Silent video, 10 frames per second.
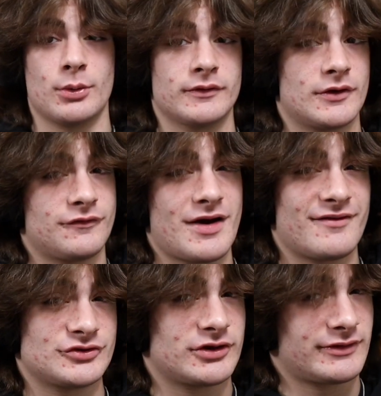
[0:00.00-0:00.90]
was in a
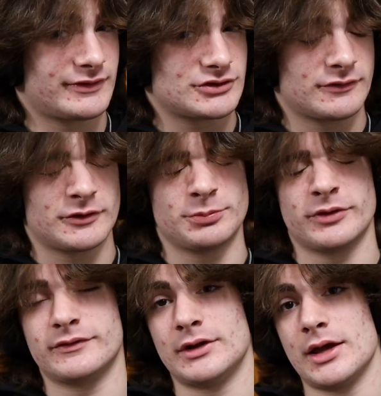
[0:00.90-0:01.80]
500, 600
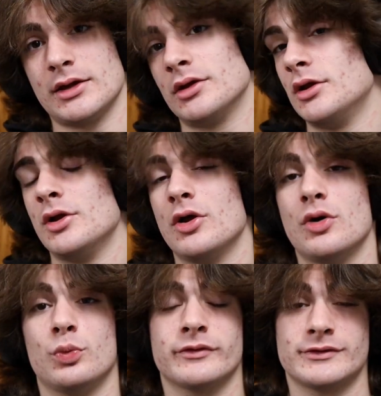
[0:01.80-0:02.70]
surplus a day.
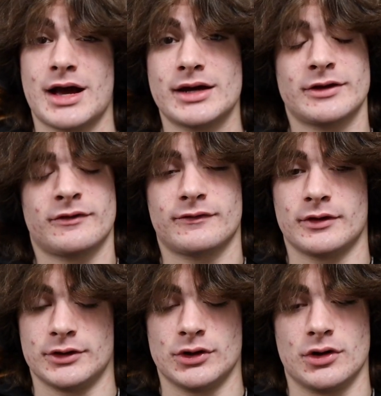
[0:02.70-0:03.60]
Was not
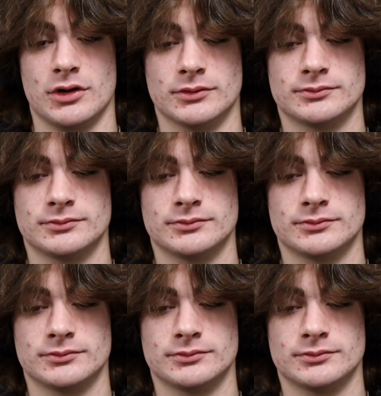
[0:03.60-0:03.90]
necessary at all.